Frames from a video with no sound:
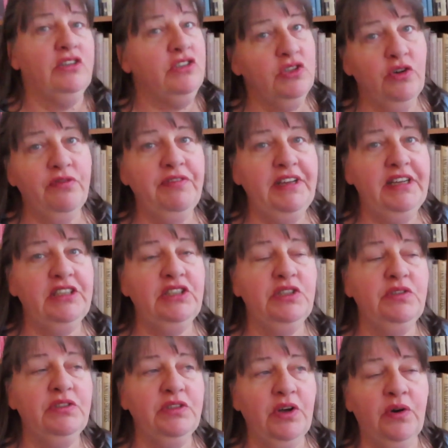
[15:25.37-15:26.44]
There's no fee to
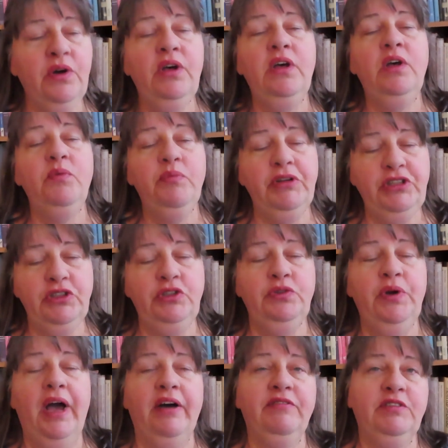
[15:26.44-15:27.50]
do so, but you
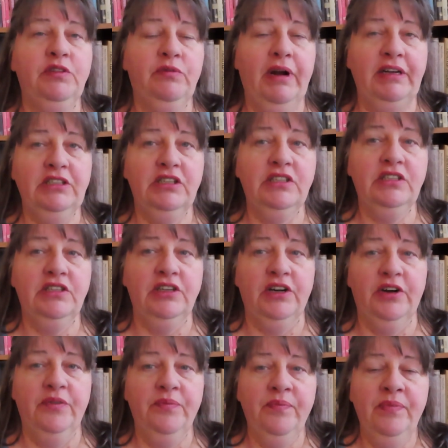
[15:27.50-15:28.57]
do have to
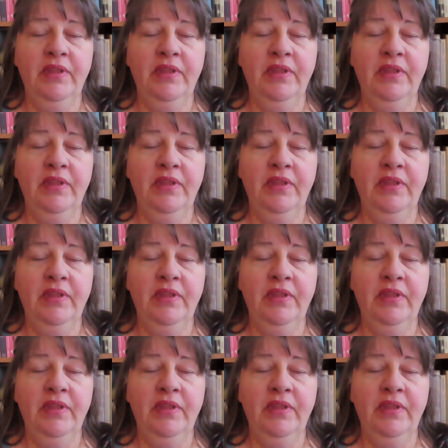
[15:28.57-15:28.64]
register.